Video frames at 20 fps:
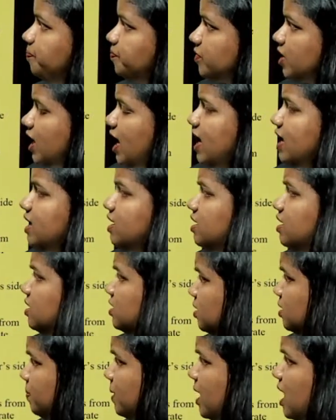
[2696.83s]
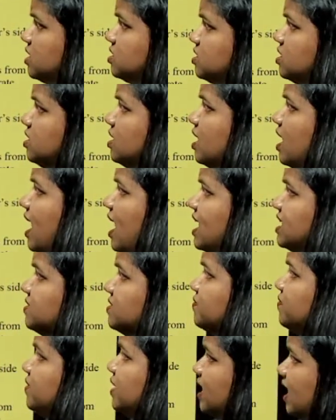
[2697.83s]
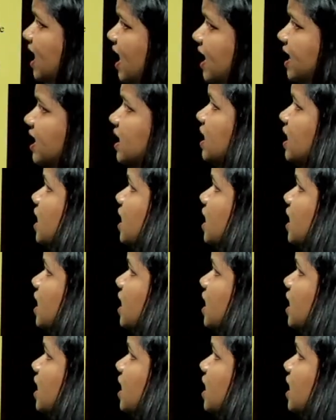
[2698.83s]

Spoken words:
And the placenta has villi,